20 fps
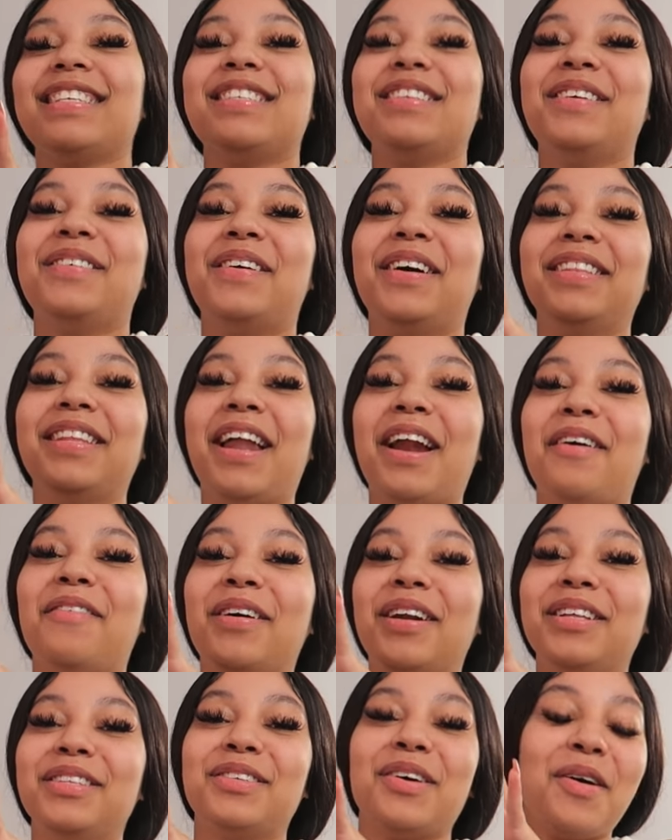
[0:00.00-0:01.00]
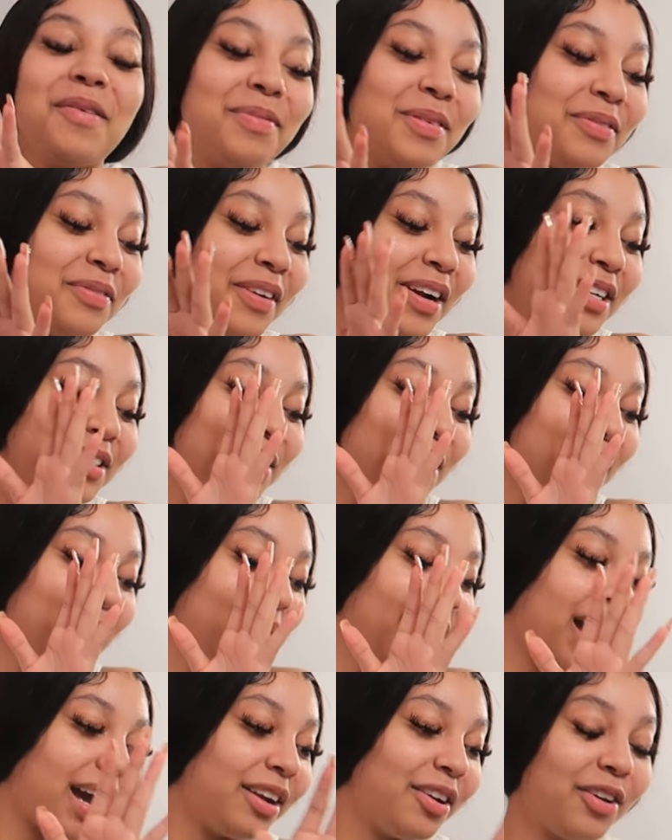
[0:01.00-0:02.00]
is the one that I wanted to open first. Oh
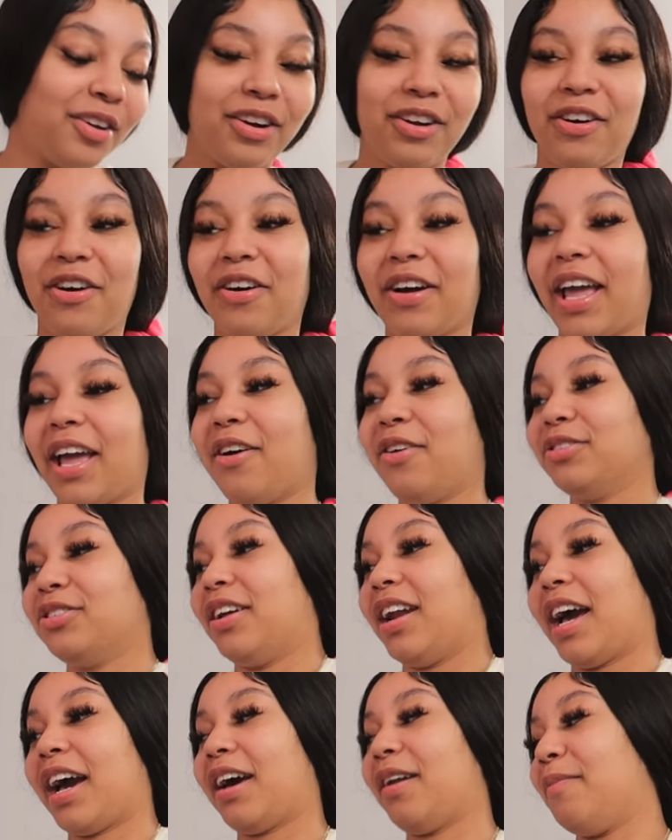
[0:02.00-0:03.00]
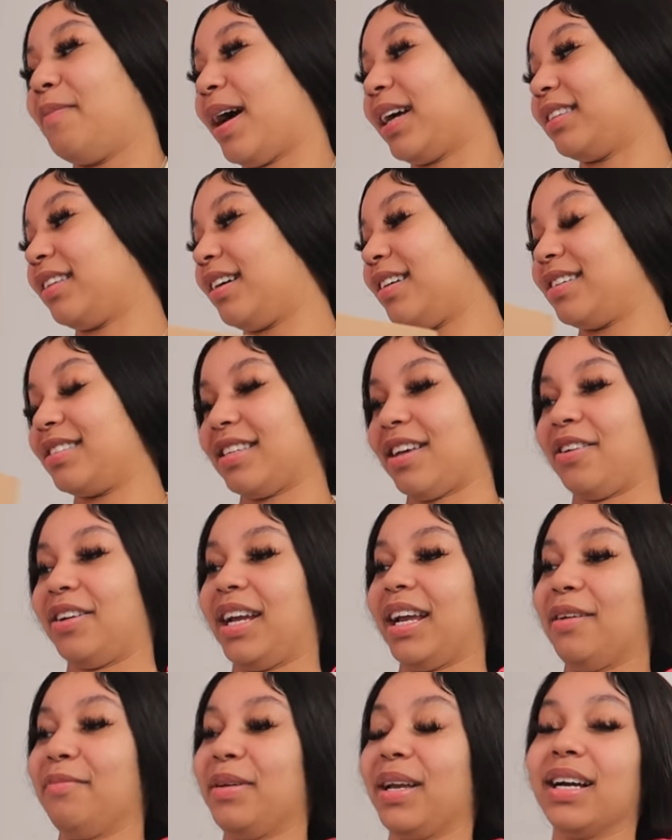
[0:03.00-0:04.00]
my god. No, no, no. Okay, hold on. I gotta back the Uggs out
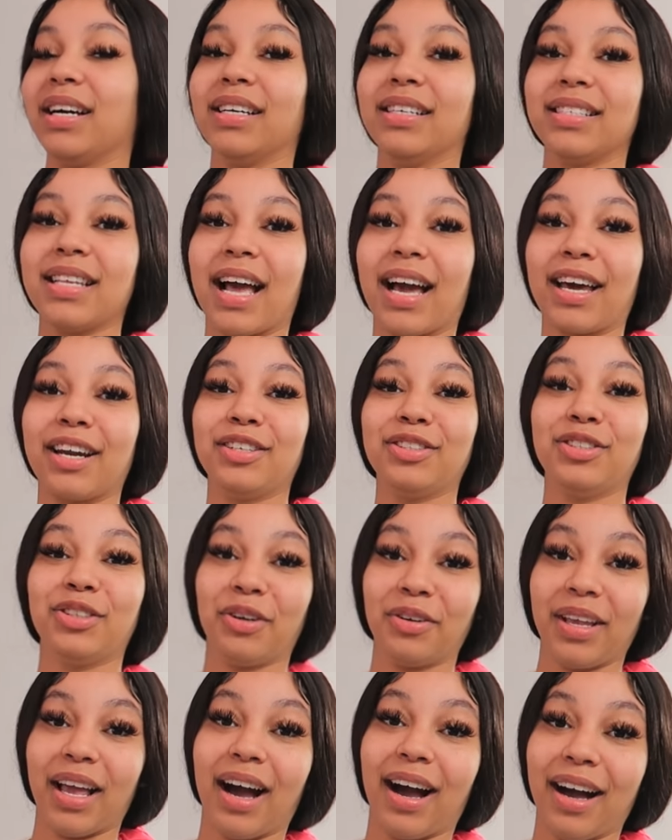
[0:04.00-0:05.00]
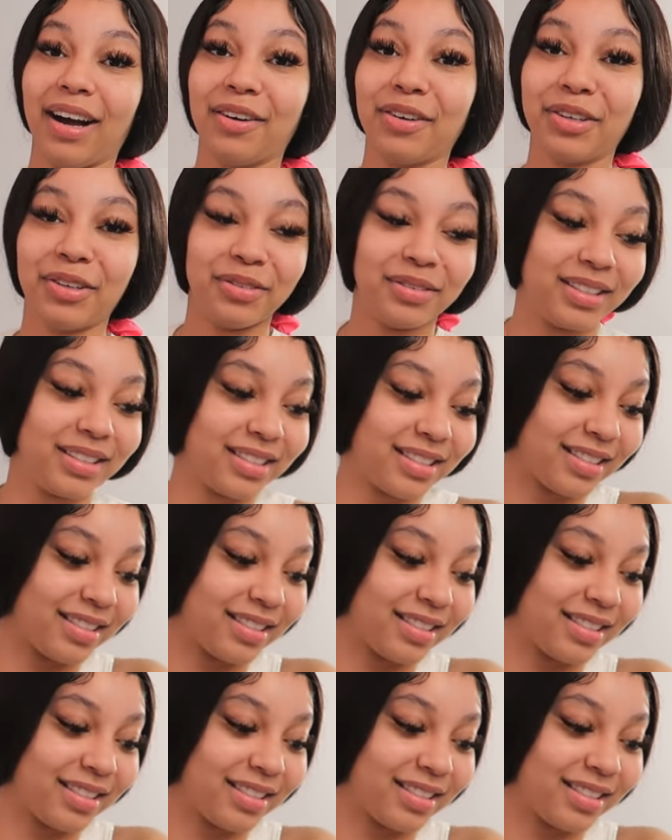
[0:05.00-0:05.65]
again because I gotta show y'all how cute this